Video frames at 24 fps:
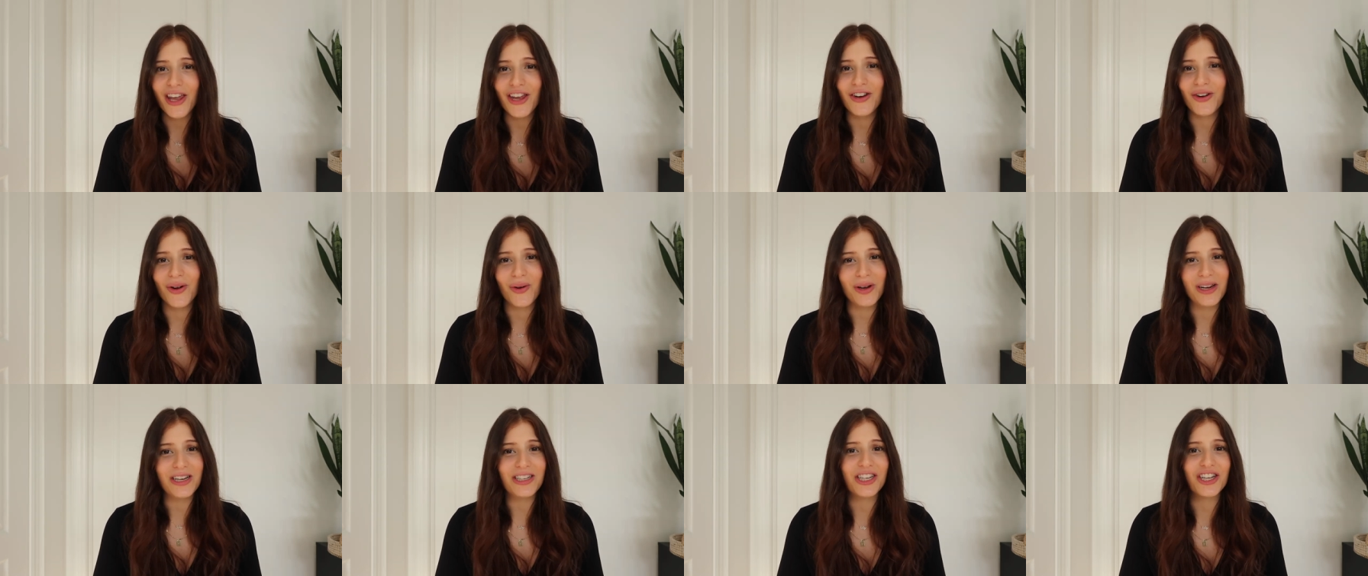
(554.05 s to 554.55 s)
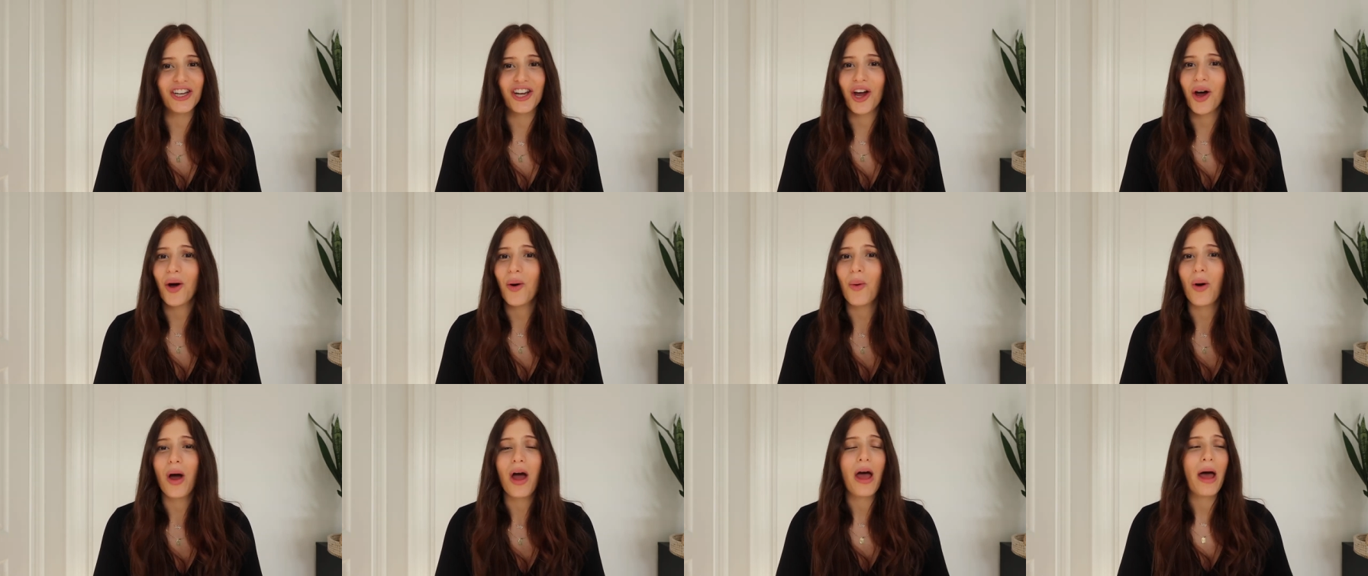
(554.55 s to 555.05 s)
You don't need to
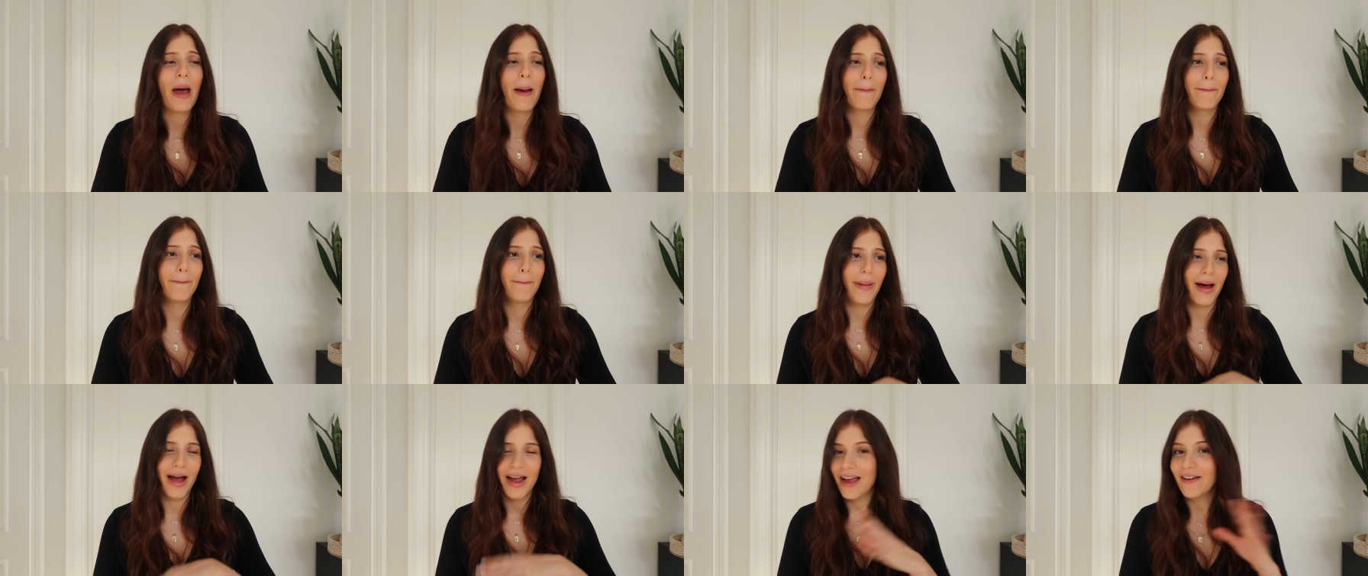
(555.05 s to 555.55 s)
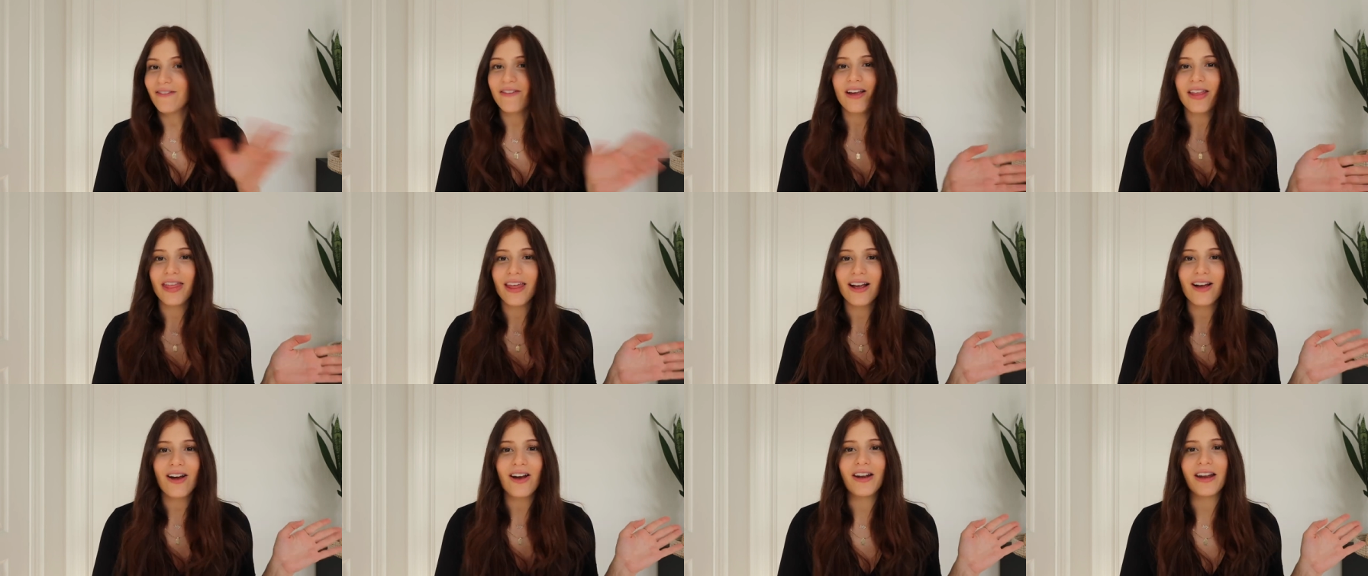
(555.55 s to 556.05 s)
go buy
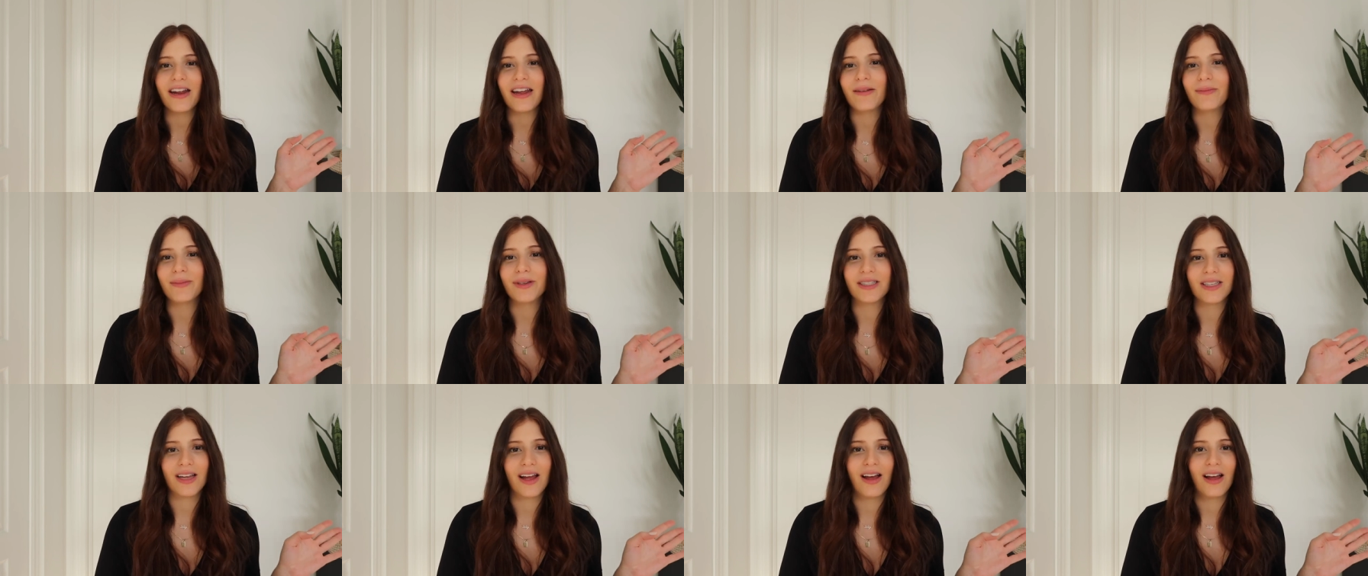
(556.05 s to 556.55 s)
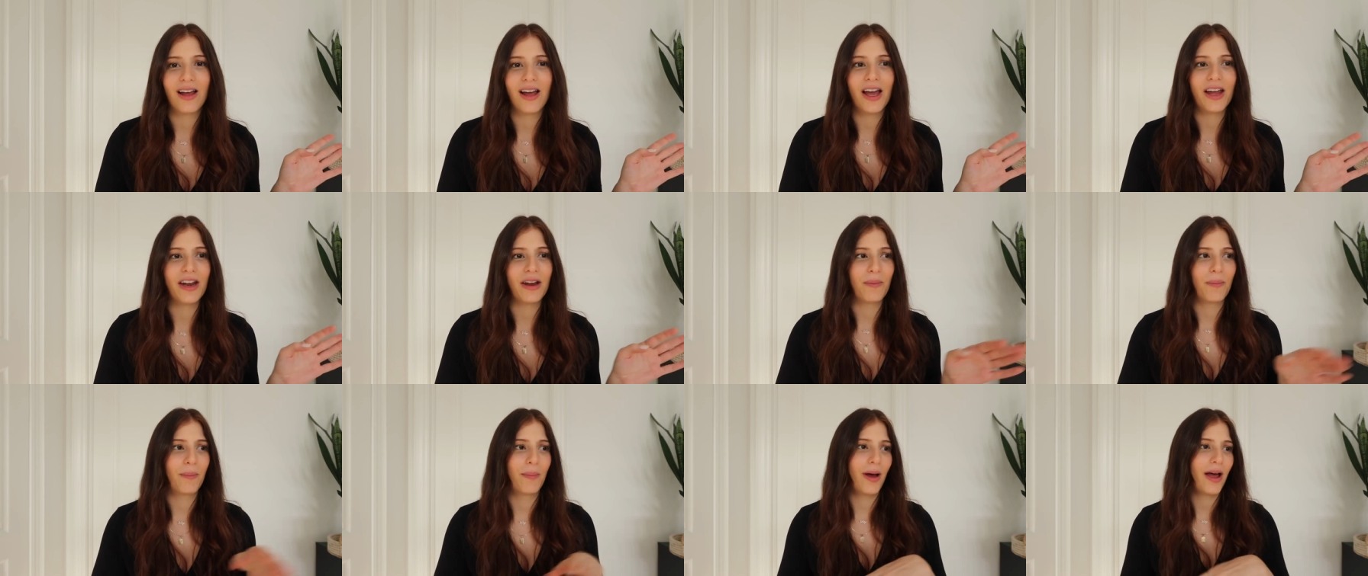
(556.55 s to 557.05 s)
everything on Amazon
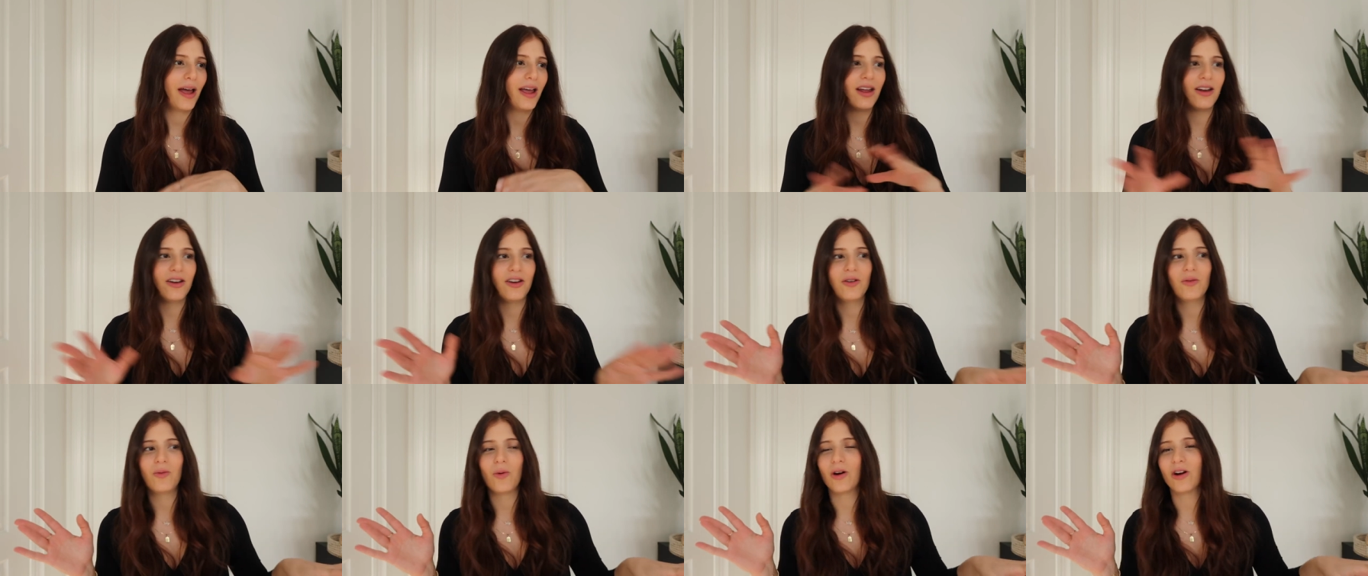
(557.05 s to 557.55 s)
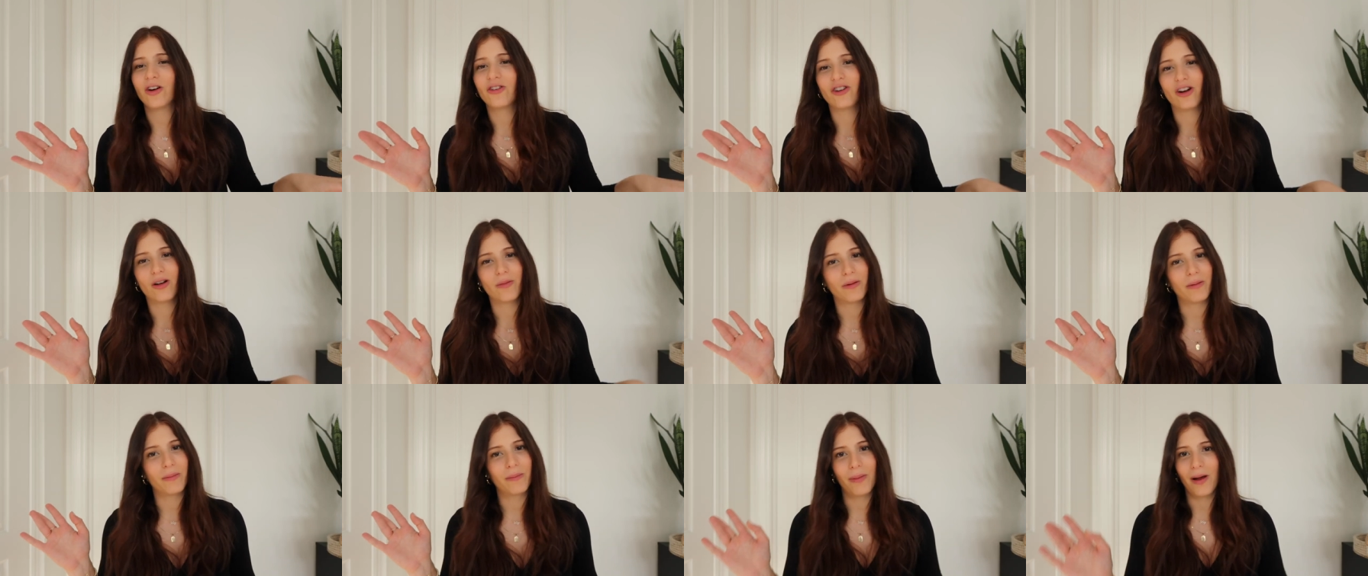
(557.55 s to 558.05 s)
and buy a new
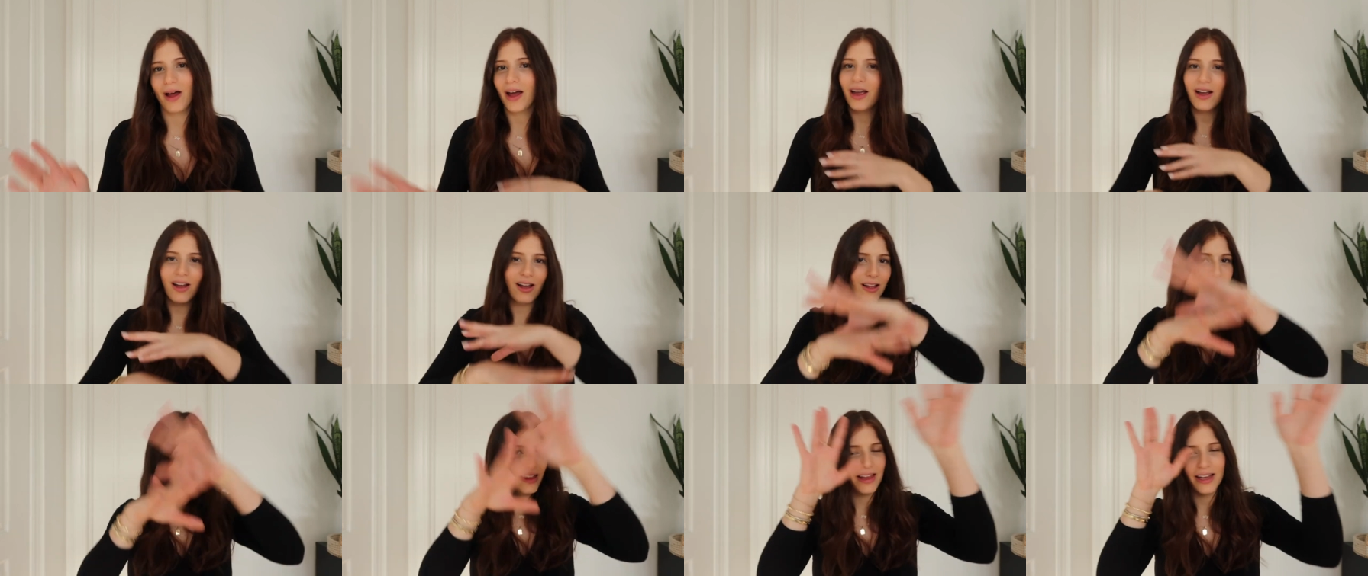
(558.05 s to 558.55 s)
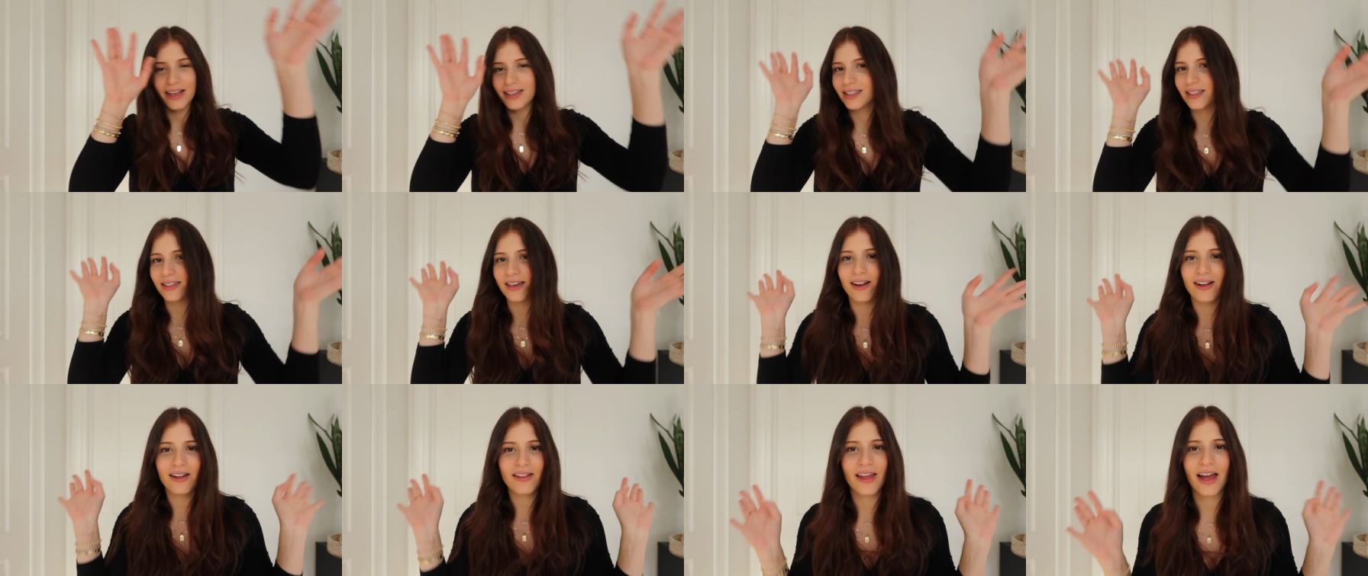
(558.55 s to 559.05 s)
wardrobe and buy all this
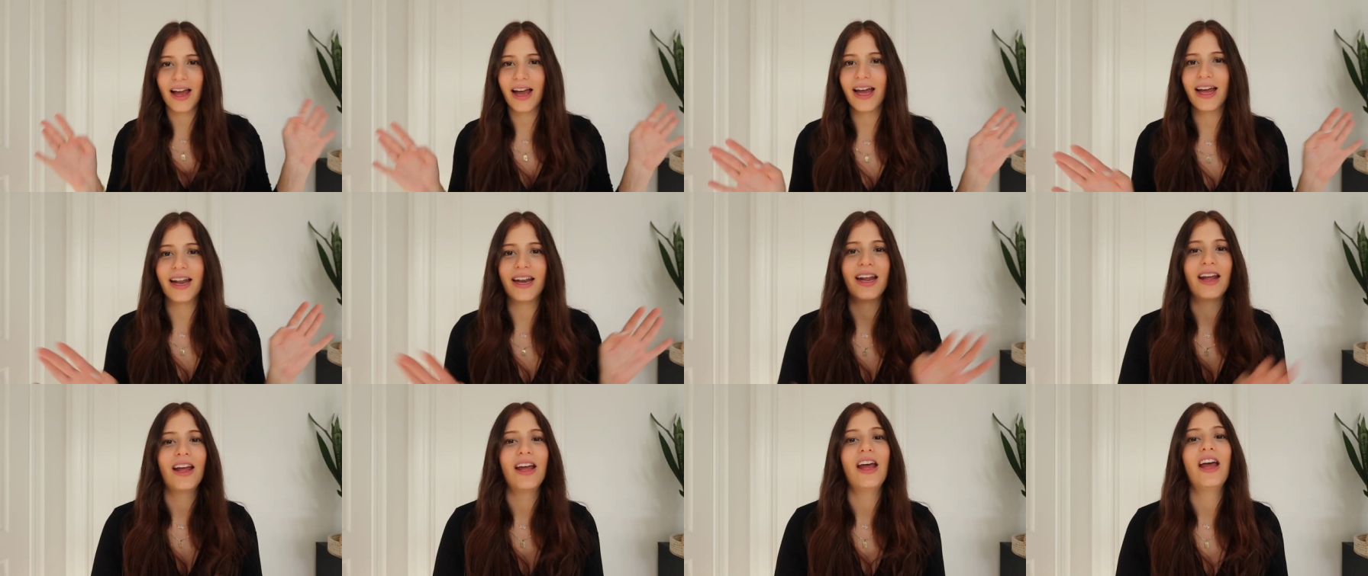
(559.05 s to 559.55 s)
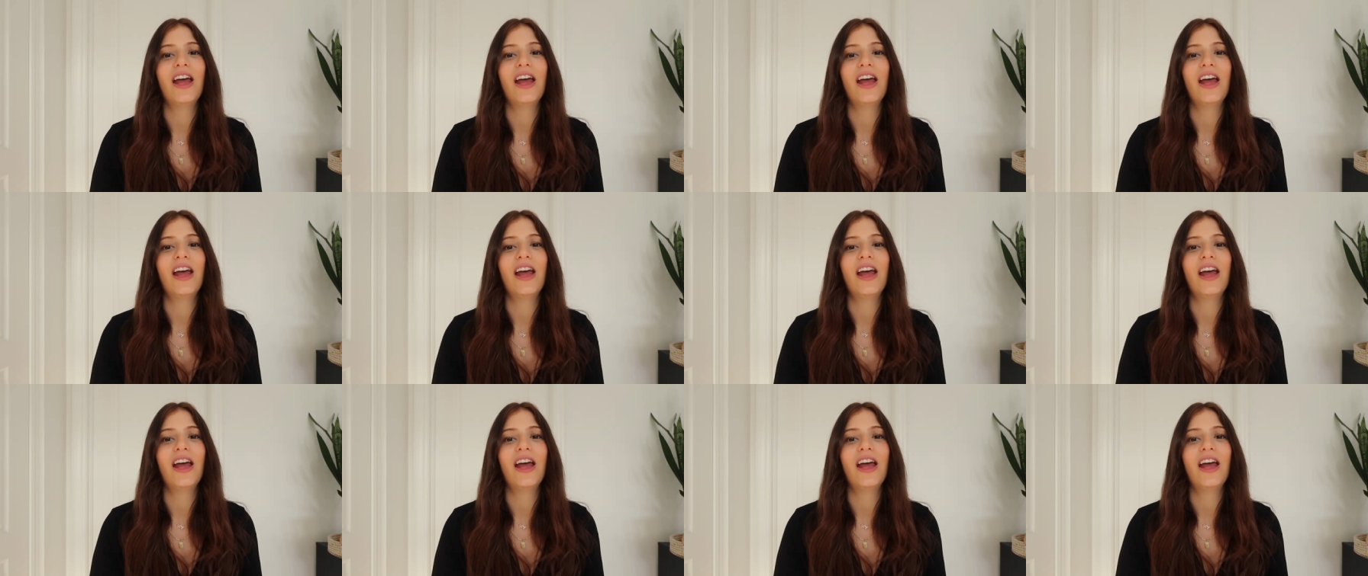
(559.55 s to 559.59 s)
and all that.